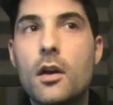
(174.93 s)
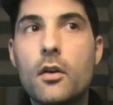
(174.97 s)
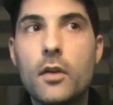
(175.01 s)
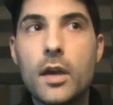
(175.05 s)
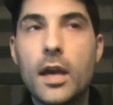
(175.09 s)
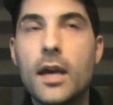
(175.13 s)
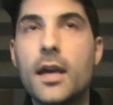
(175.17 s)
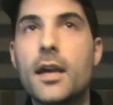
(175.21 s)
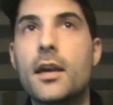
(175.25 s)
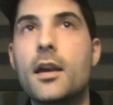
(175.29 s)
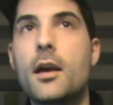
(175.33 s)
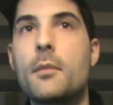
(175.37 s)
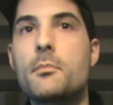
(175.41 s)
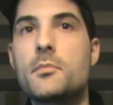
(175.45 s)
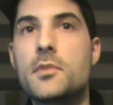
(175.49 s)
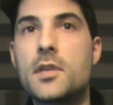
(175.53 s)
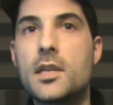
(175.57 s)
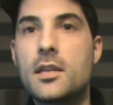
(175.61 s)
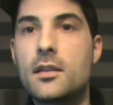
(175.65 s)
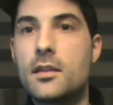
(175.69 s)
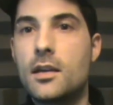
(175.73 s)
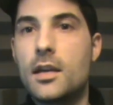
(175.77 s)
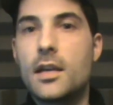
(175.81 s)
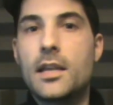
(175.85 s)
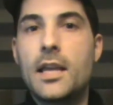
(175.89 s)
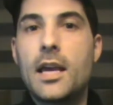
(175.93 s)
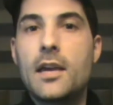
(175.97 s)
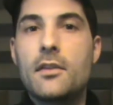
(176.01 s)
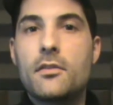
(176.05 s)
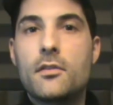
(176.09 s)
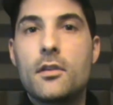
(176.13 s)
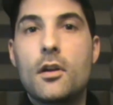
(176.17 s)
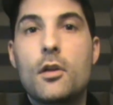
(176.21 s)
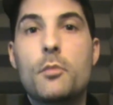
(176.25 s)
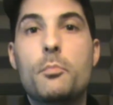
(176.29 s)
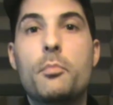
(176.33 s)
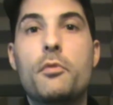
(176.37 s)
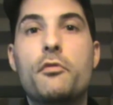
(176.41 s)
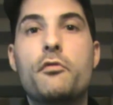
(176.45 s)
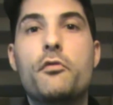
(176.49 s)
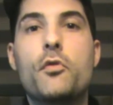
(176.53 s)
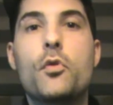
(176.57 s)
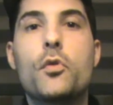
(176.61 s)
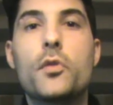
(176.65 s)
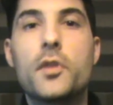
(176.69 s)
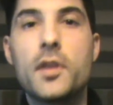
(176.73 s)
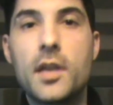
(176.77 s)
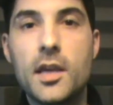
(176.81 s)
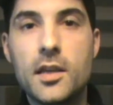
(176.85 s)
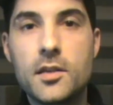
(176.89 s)
okay, it comes in an eighth note
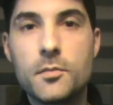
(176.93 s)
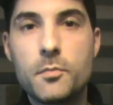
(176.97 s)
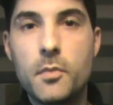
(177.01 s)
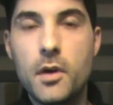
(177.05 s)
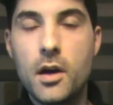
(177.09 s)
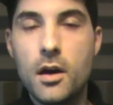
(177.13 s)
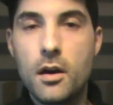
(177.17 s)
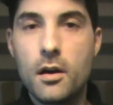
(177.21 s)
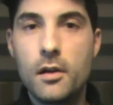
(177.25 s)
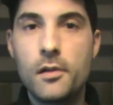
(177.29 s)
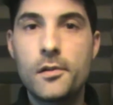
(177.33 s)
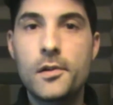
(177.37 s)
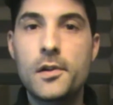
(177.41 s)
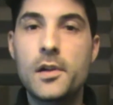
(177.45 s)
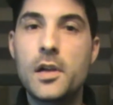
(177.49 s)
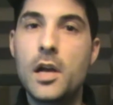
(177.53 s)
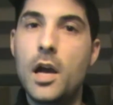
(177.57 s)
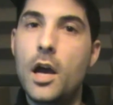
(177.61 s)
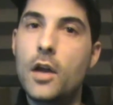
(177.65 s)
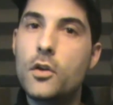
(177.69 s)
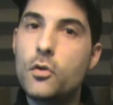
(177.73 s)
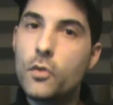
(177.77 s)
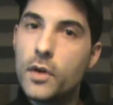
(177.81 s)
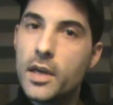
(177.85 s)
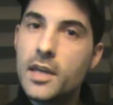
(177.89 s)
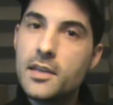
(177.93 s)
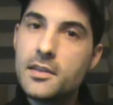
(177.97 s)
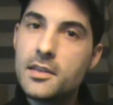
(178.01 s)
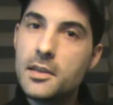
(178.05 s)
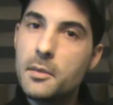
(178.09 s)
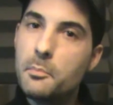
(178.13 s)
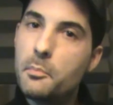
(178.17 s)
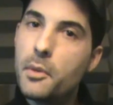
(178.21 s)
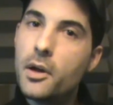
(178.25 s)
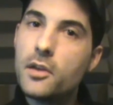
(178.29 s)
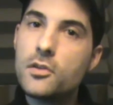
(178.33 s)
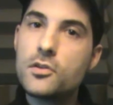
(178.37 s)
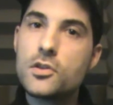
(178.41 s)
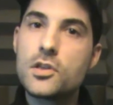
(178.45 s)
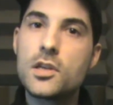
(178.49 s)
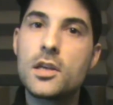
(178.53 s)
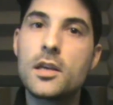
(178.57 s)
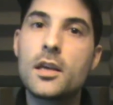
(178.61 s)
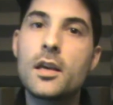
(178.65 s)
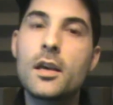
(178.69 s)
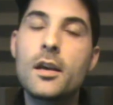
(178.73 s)
before the next bar, and you'll hit it punchy.